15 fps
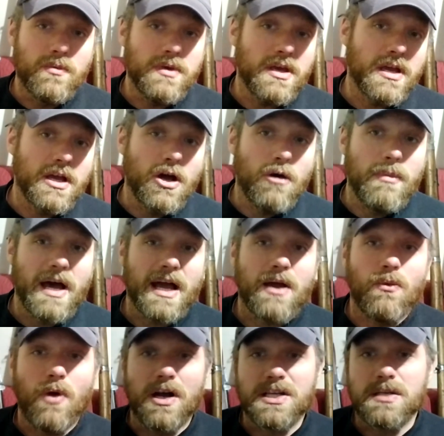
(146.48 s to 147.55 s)
you can go back
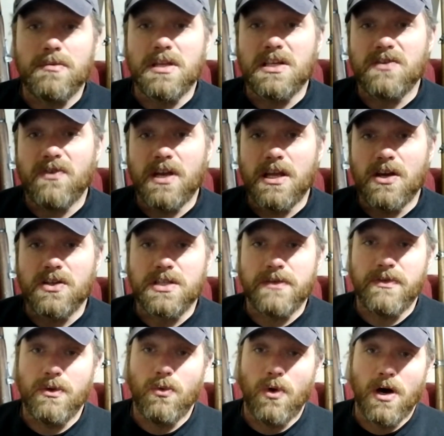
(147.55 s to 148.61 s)
and watch some of these videos
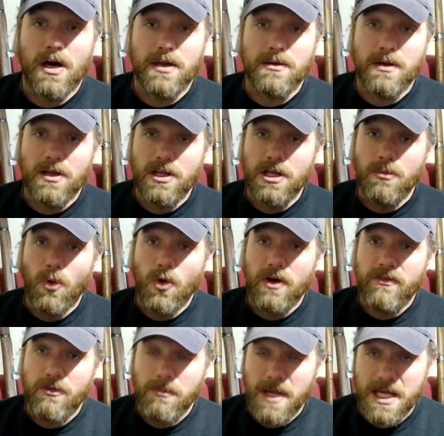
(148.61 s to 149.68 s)
if you want a little more
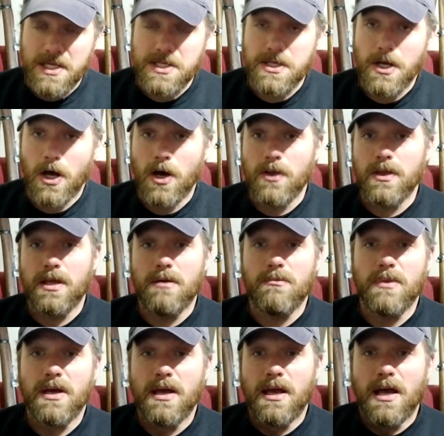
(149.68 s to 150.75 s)
information on
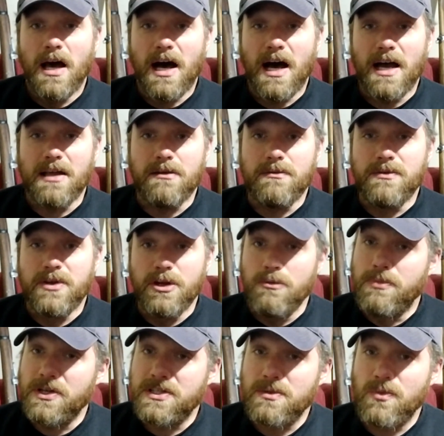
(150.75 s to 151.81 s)
them. I do
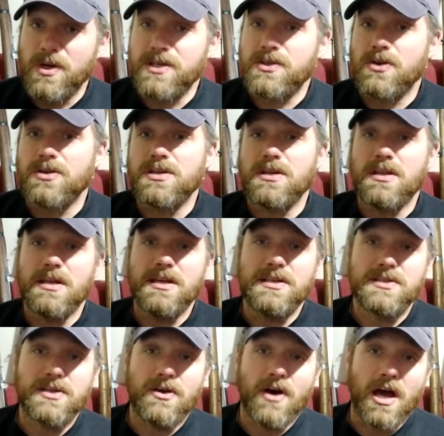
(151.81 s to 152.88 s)
put some research into these,
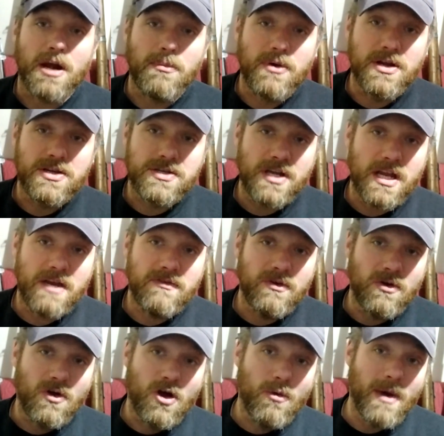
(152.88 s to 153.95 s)
so I'd appreciate if
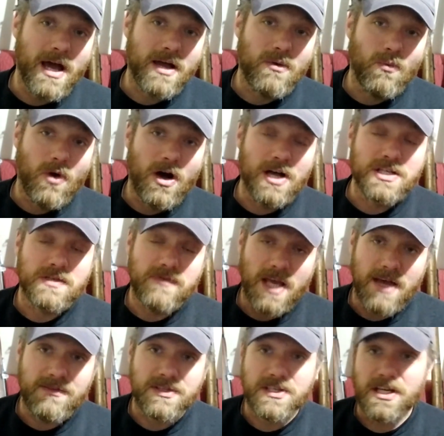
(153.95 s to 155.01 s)
you go back and watch if you
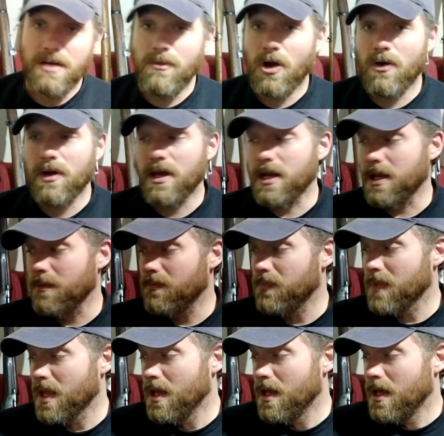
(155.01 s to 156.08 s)
haven't seen them already.
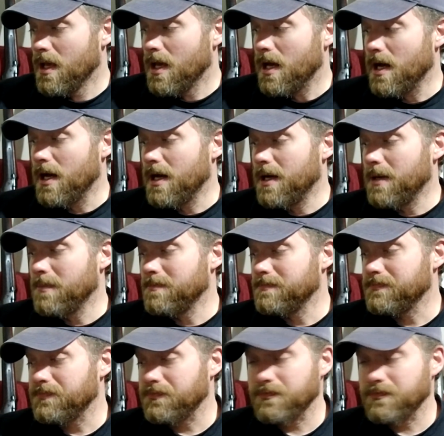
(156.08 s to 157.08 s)
Um,